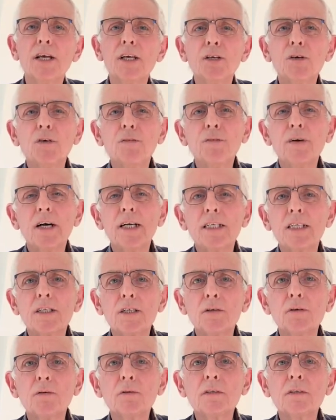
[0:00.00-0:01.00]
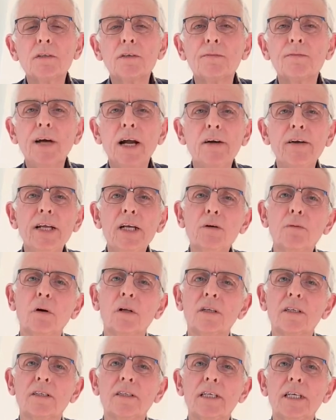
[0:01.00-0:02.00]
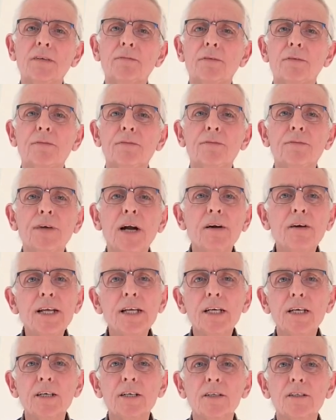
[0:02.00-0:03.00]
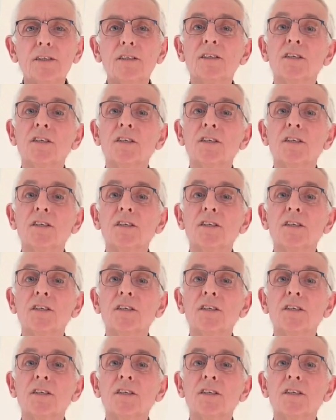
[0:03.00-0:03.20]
you'll find tools that vary in quality from very good